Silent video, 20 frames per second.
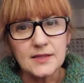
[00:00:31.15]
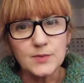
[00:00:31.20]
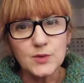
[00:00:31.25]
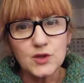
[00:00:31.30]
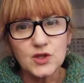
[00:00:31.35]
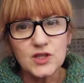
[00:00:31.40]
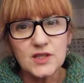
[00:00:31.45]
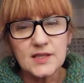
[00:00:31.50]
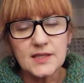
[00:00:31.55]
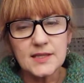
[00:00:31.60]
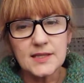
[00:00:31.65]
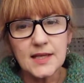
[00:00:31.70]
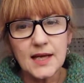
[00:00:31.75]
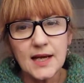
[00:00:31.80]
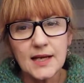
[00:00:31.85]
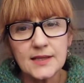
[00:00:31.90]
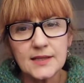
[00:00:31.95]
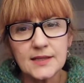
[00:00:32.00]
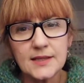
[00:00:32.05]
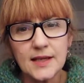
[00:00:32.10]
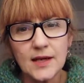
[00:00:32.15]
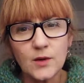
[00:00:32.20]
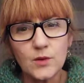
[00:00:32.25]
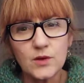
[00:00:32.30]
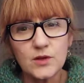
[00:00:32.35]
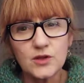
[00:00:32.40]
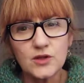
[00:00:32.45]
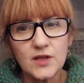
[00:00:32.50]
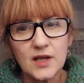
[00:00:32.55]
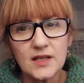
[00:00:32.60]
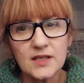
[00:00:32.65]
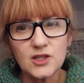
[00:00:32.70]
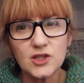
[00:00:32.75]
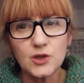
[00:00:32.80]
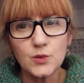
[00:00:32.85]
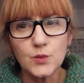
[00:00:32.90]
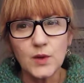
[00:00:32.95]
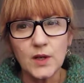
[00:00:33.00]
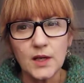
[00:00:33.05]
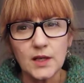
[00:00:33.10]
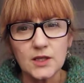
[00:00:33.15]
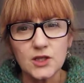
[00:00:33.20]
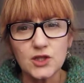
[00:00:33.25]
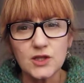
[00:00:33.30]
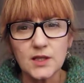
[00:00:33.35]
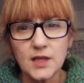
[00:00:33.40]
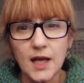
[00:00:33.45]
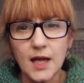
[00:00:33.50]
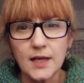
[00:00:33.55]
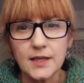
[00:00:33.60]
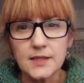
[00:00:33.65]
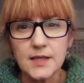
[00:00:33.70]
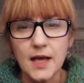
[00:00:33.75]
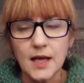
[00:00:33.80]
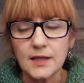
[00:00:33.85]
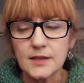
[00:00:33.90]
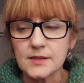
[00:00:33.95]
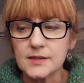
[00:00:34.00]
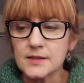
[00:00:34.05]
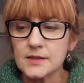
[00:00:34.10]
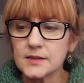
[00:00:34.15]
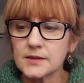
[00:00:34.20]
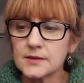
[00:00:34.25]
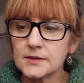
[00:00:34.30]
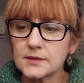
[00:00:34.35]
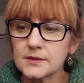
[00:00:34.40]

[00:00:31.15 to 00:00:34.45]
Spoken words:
but she's decided now that yes, she will, and she likes hats.